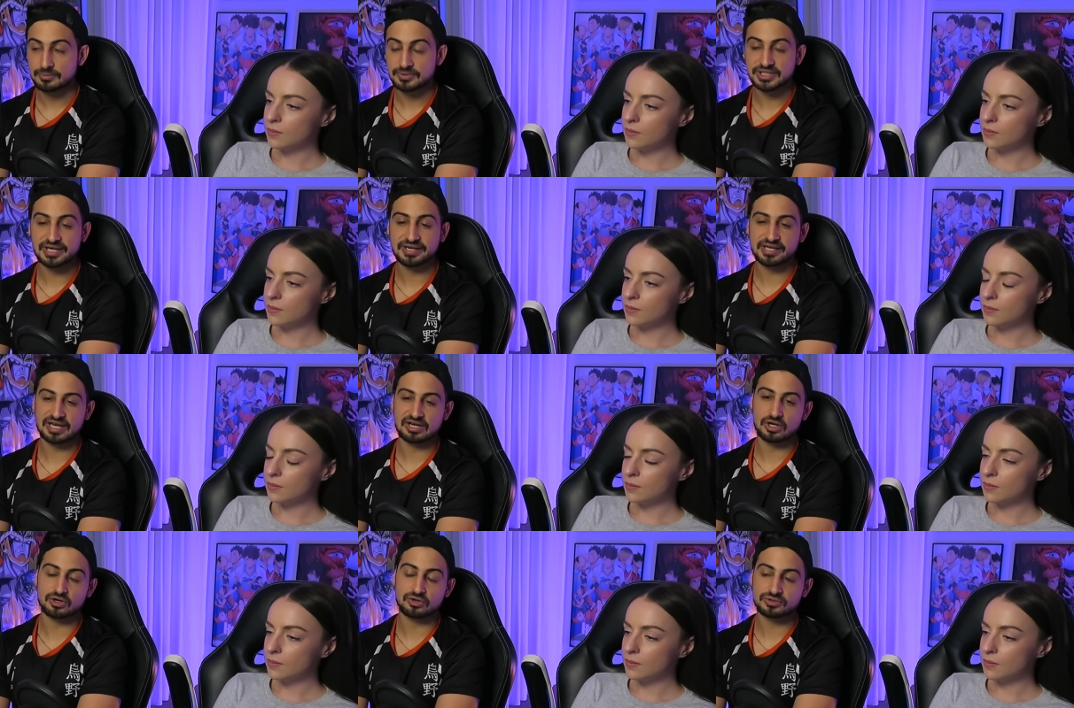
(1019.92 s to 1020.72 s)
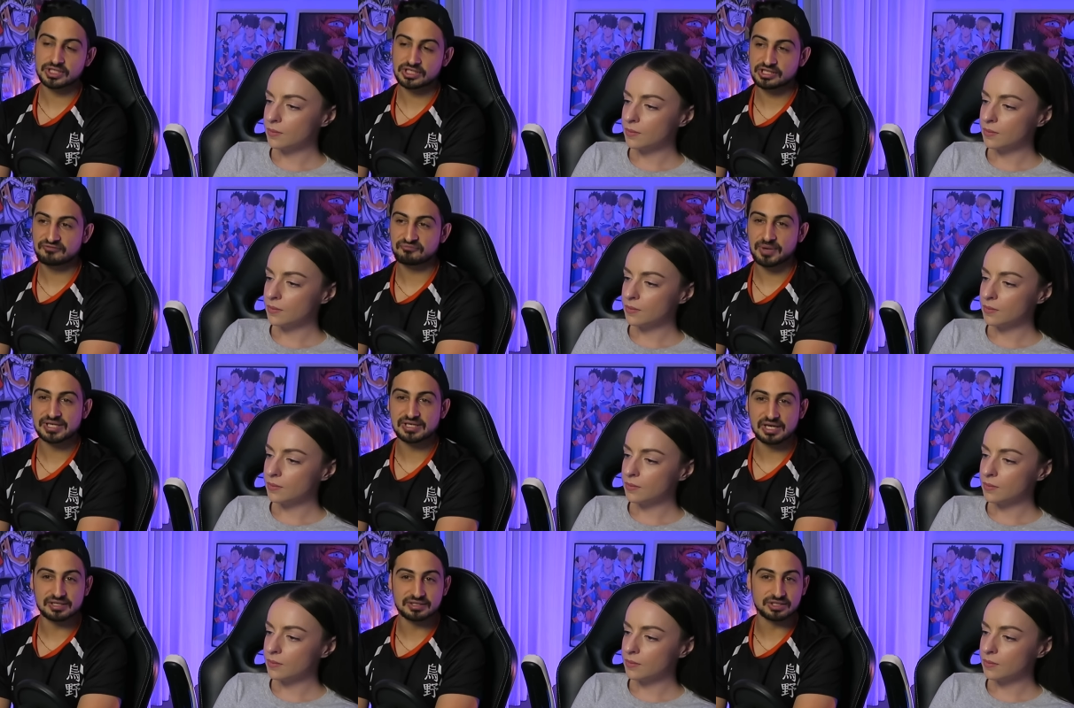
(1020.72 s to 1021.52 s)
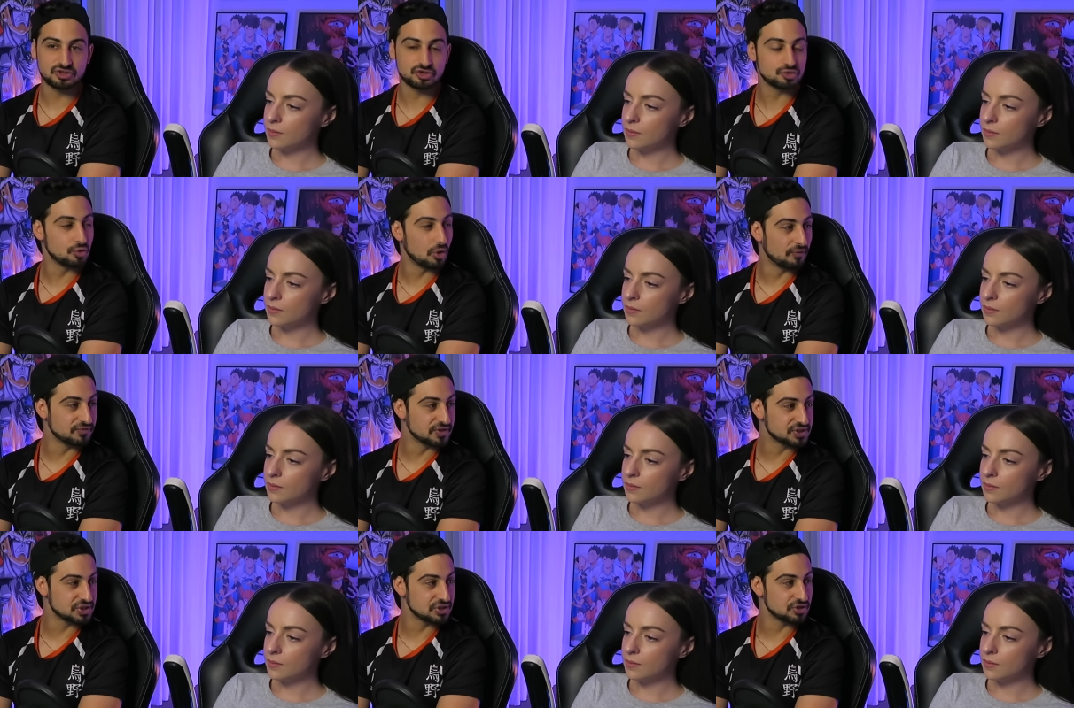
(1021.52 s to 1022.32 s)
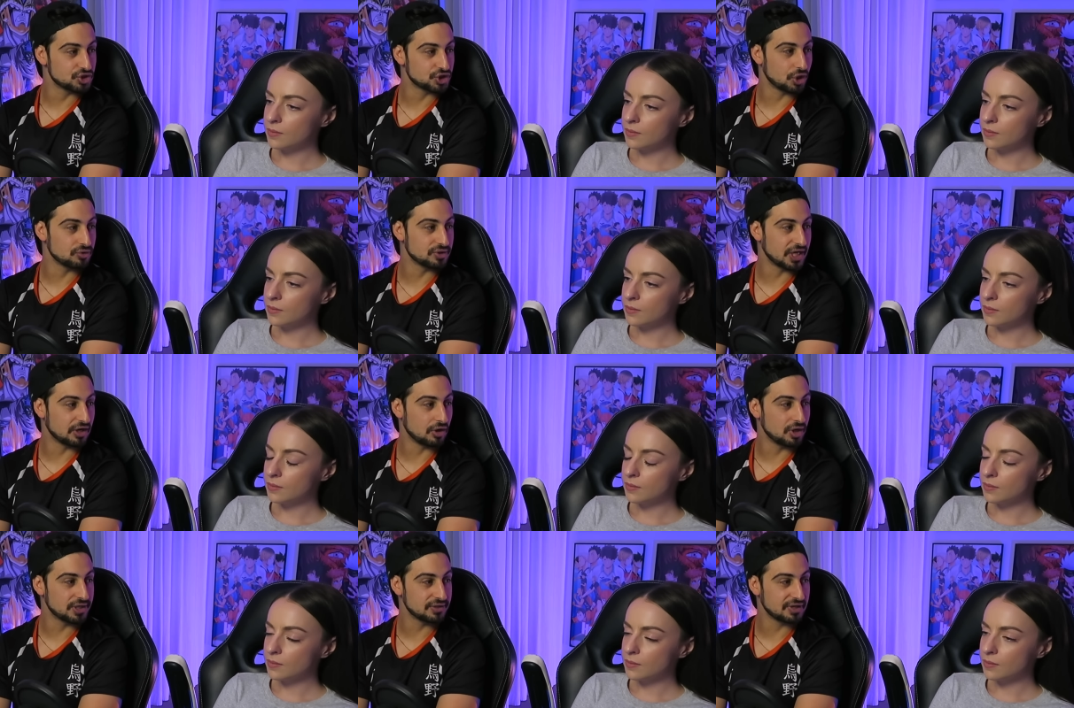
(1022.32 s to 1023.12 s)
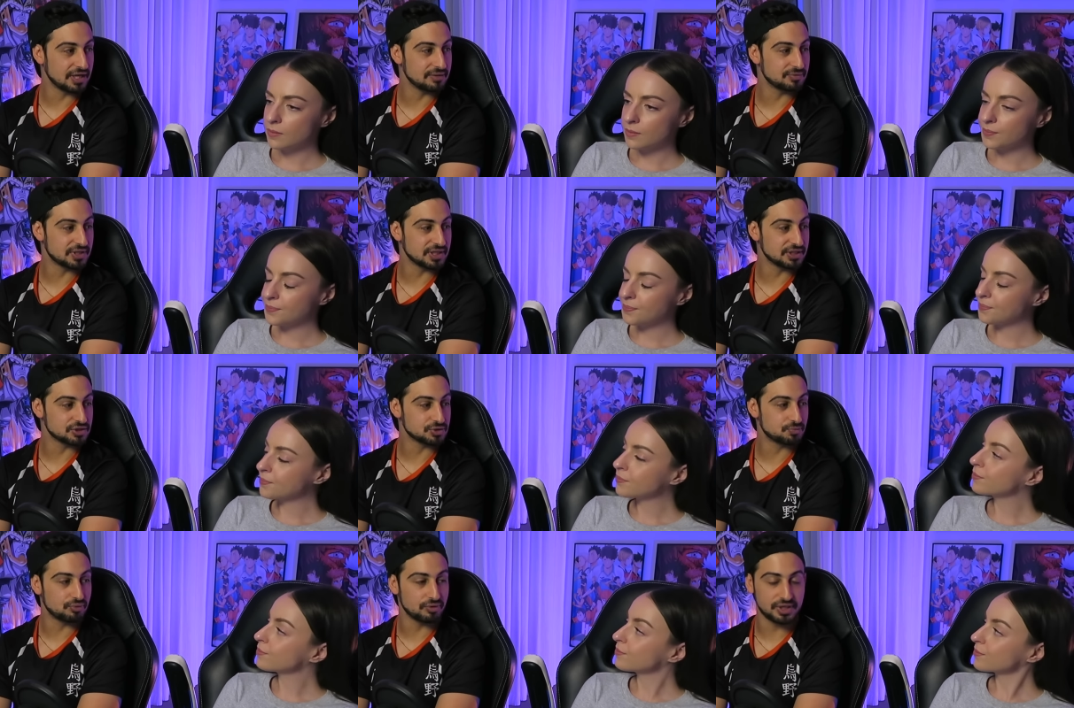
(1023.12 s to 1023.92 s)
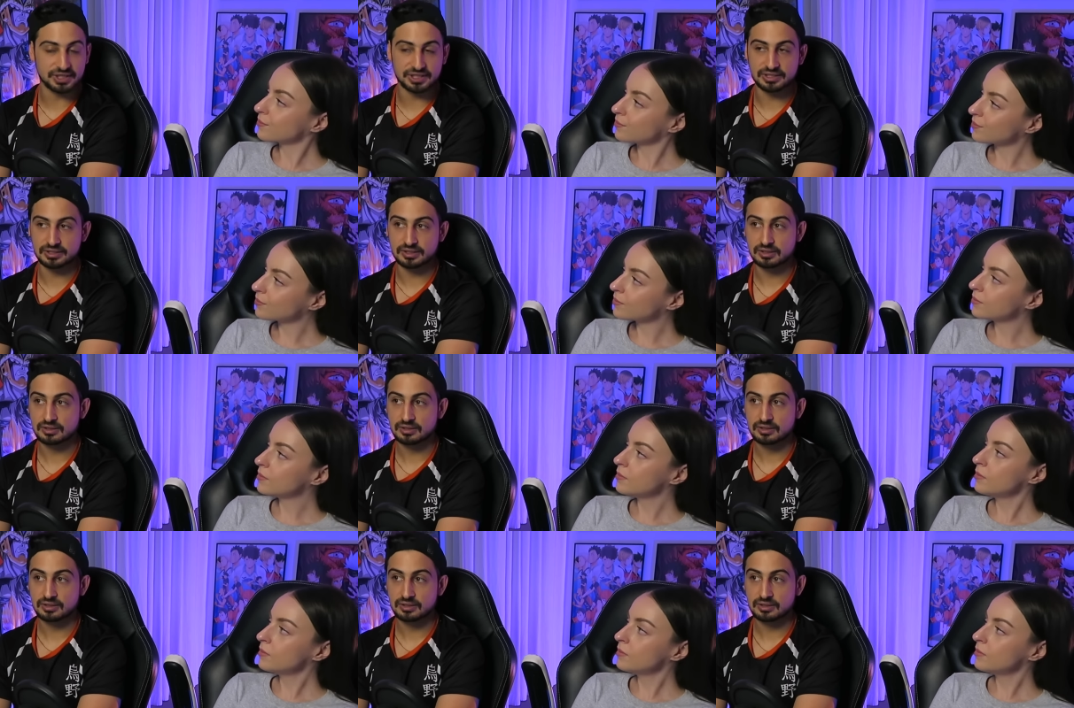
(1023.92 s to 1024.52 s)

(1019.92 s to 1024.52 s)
Speaker 1: But then again, I don't think they've made anything too obvious in the show. They kind of keep things pretty